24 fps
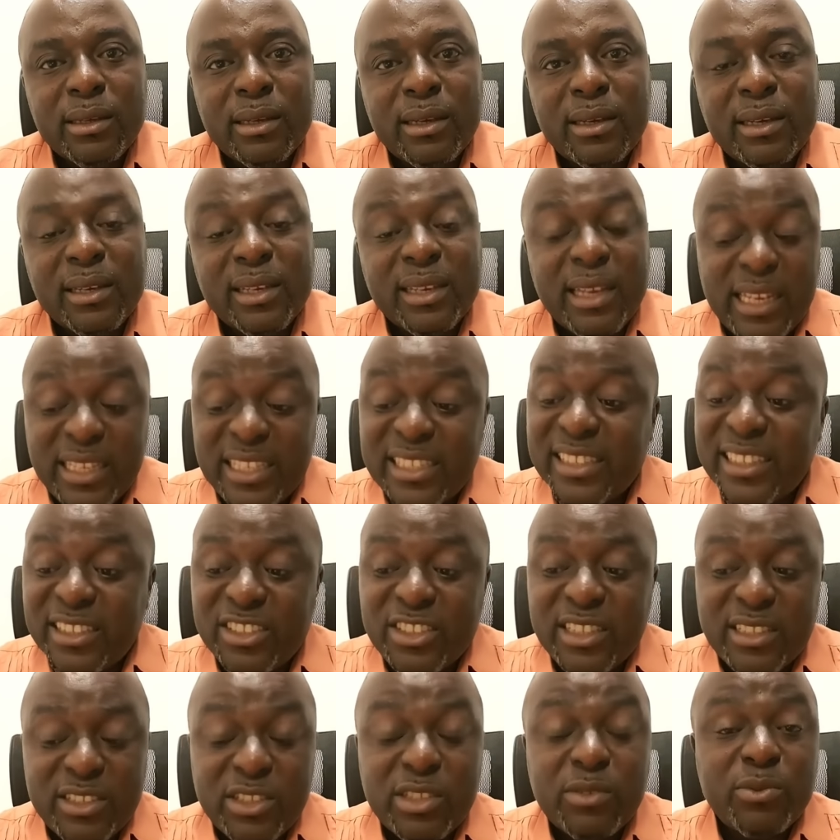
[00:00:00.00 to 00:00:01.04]
Ladies and
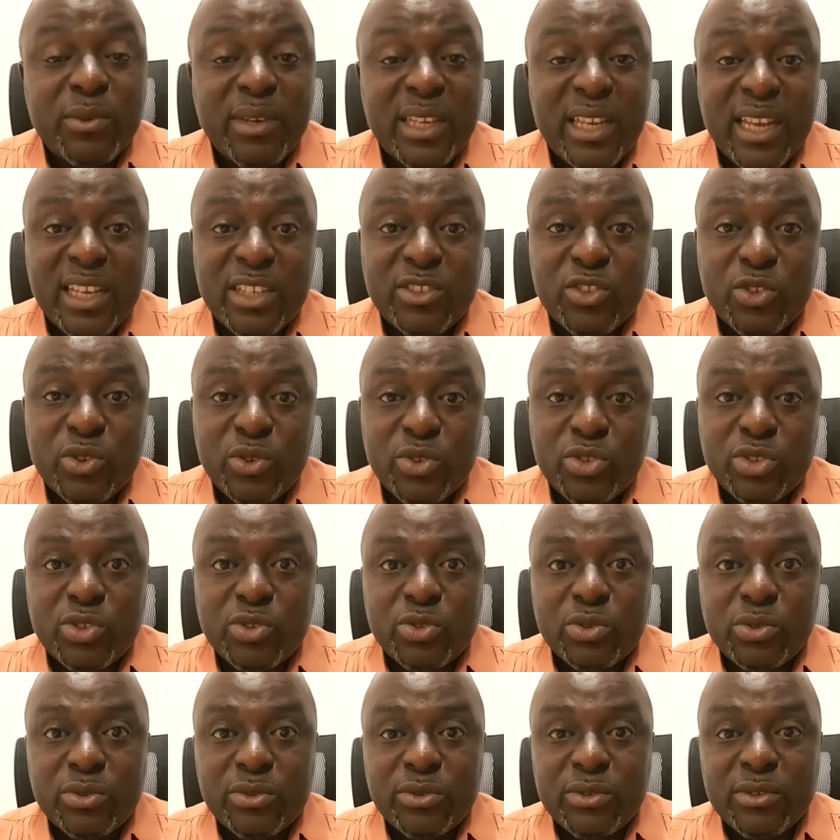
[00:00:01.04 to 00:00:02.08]
gentlemen, I told you,
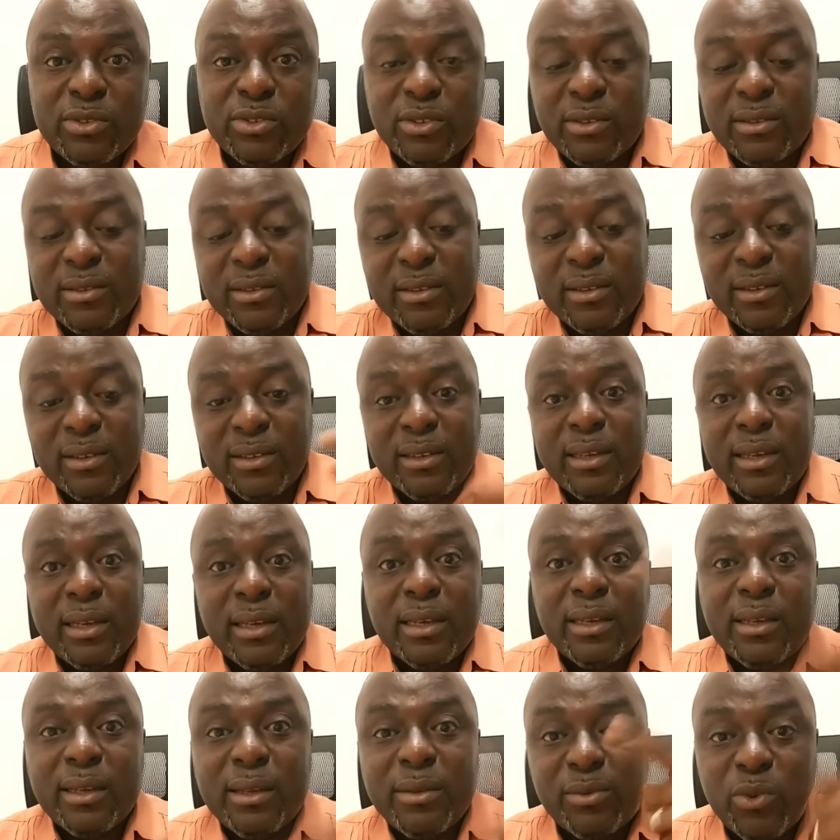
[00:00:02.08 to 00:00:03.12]

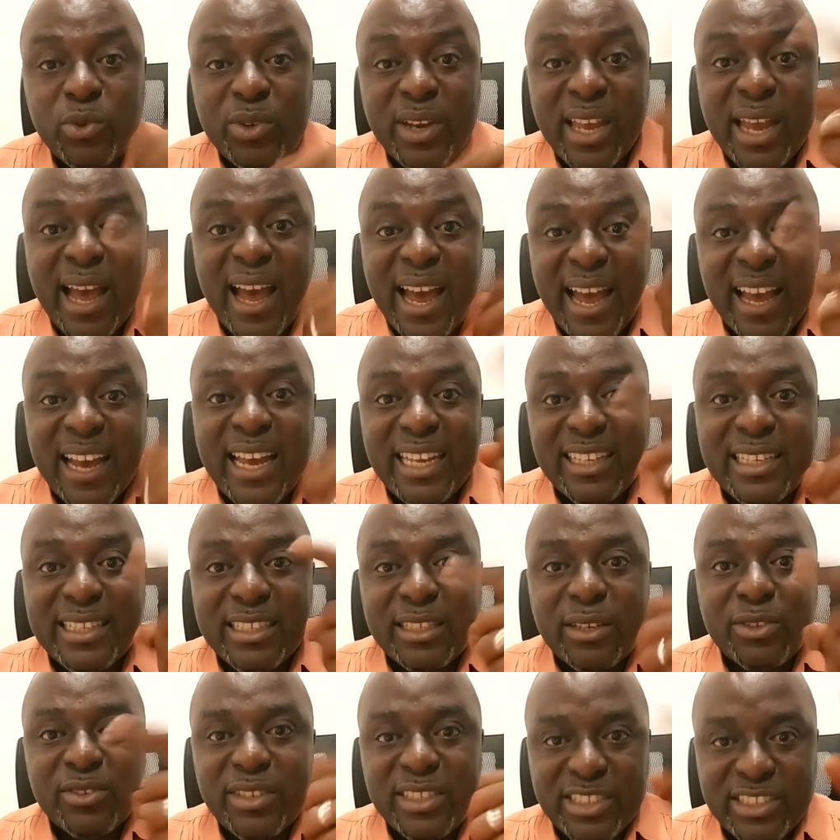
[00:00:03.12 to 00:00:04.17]
we are in the
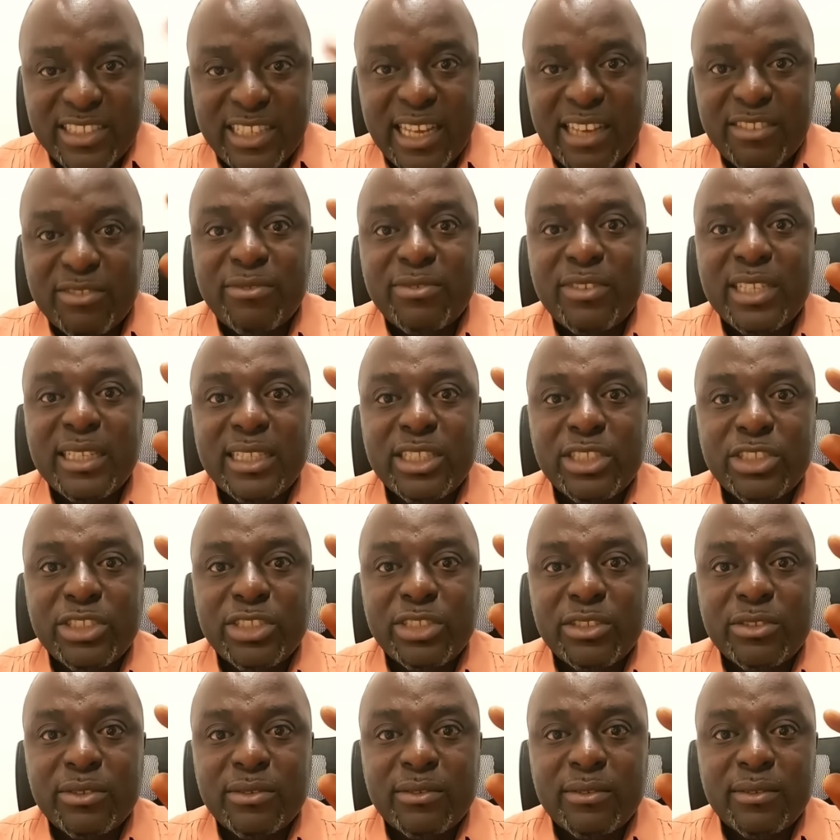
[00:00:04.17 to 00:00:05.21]
restart phase.
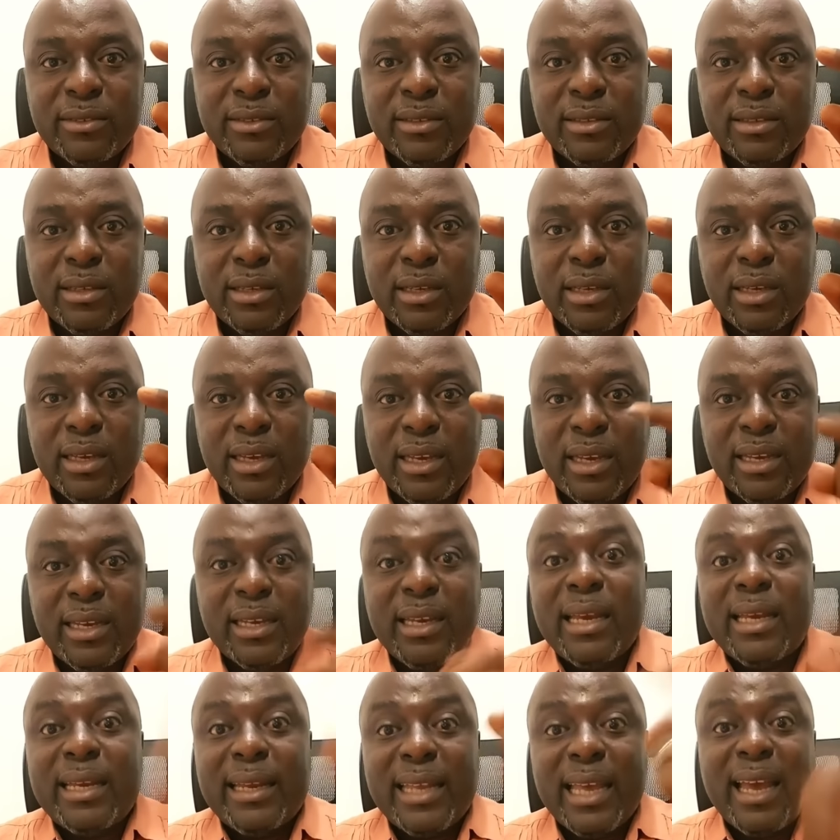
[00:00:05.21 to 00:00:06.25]

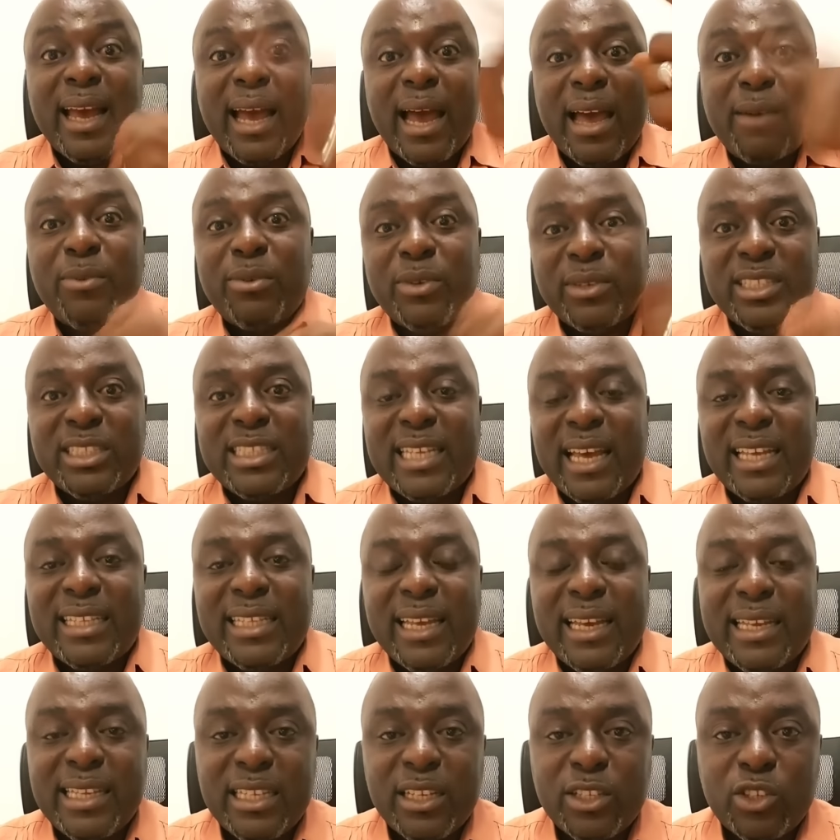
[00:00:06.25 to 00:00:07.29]
They have
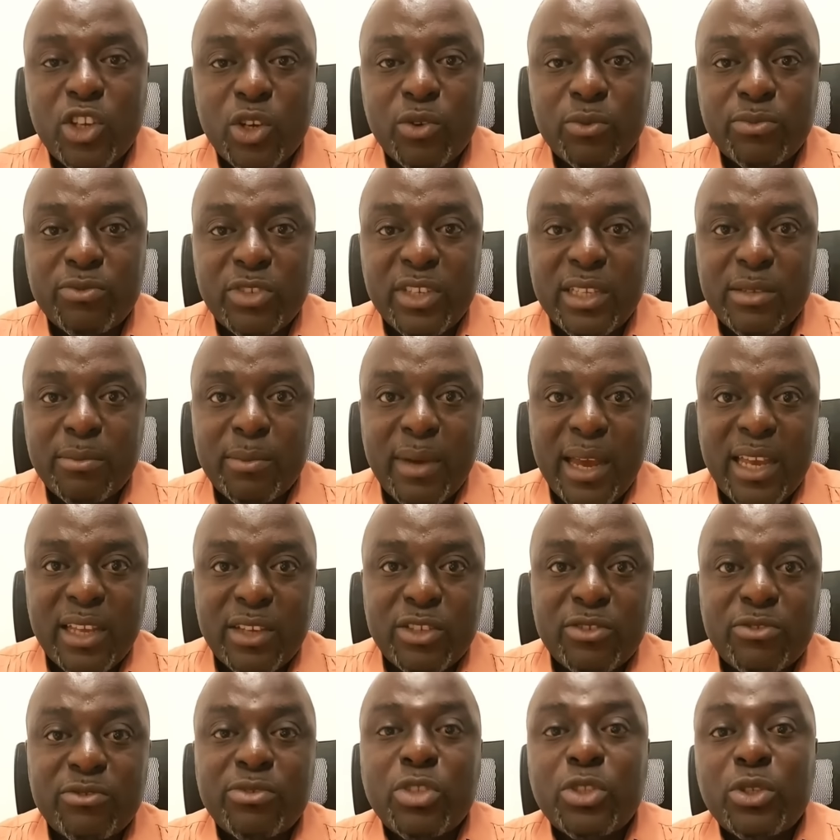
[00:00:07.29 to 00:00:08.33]
restarted the conflict by
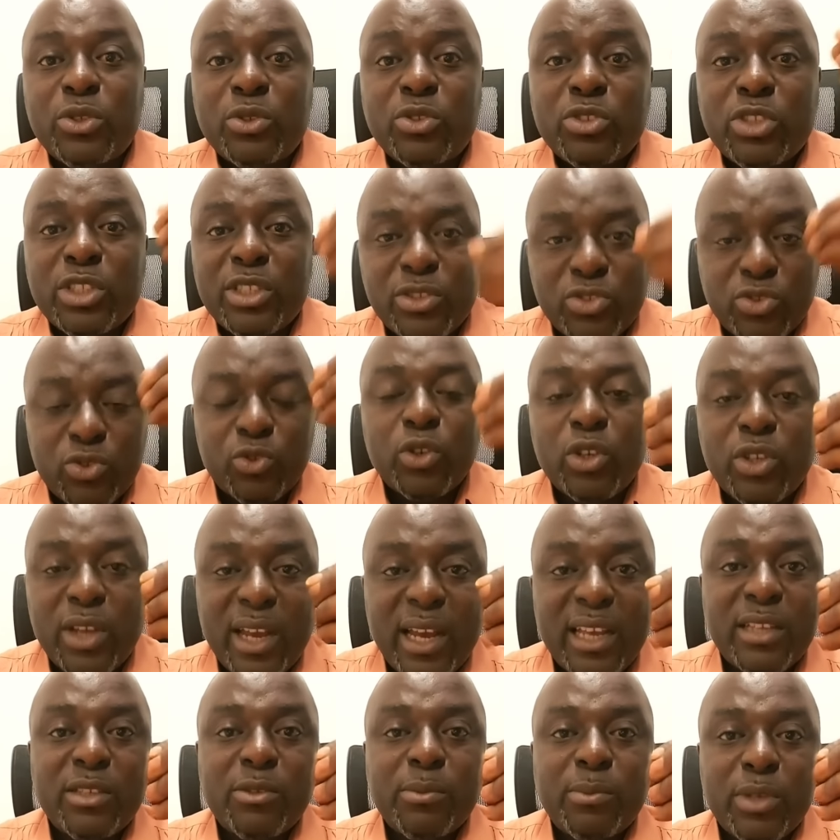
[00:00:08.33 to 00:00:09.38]
refusing to
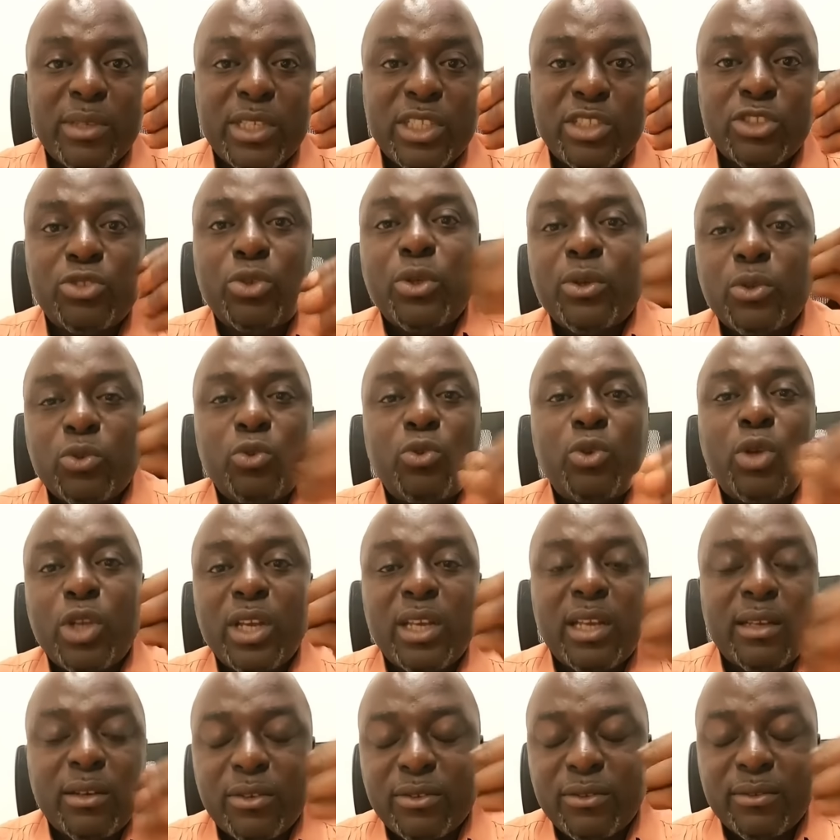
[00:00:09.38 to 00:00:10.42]
grant peace to
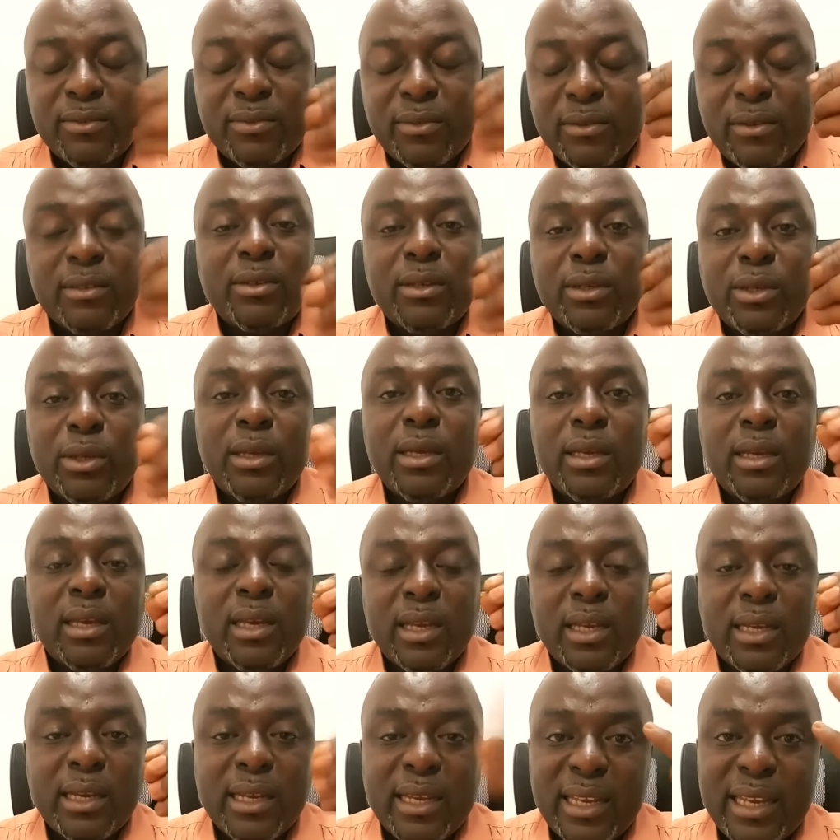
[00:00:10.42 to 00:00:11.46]
Ukraine.
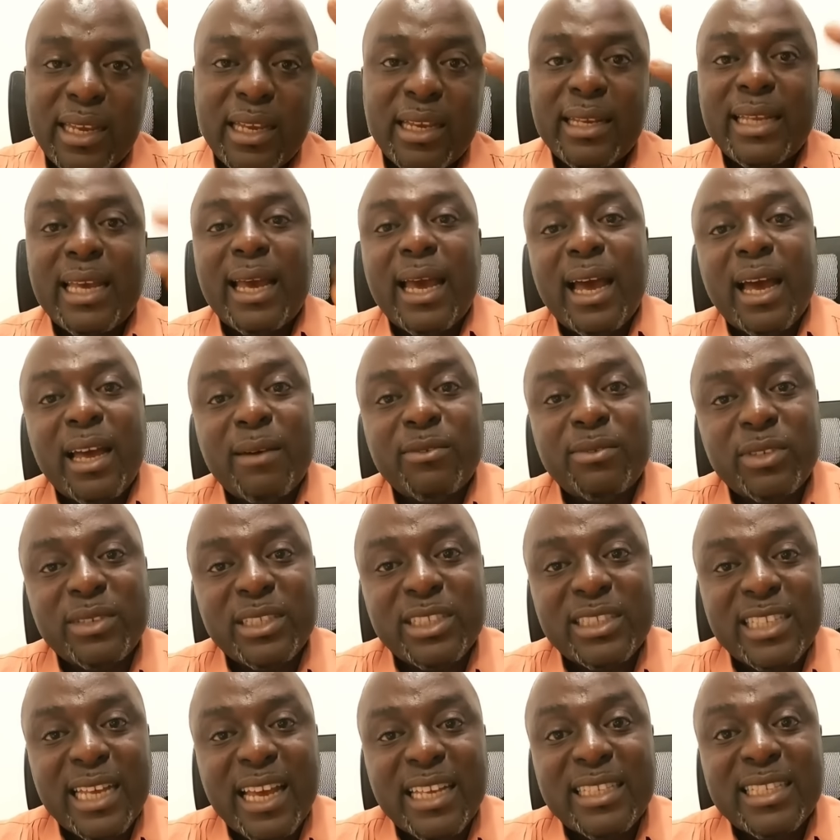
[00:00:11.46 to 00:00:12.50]
They have
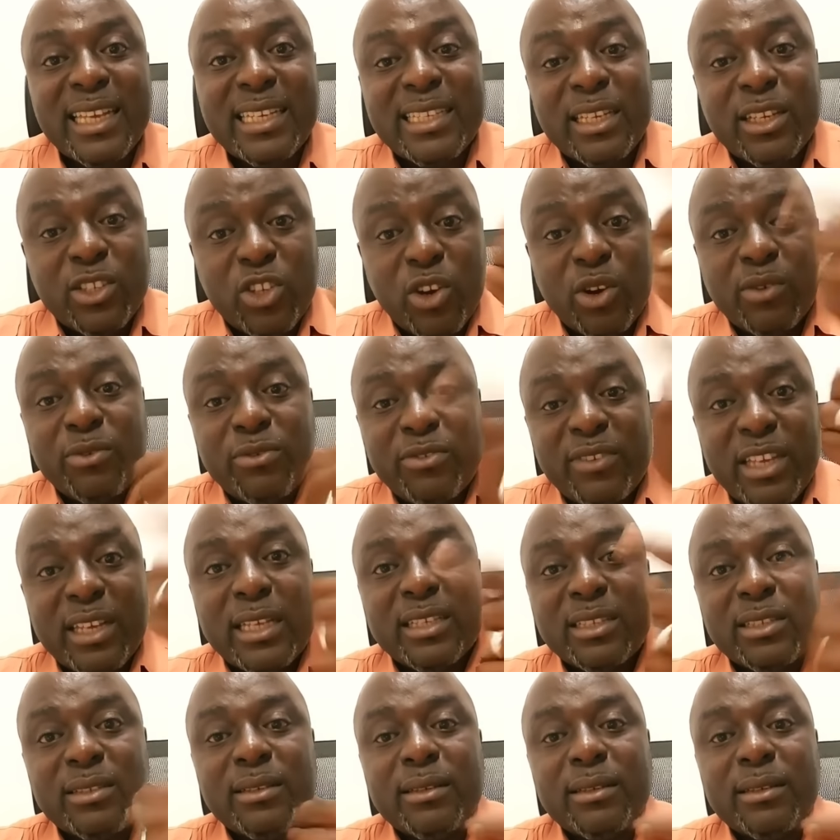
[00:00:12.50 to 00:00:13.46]
restarted the conflict.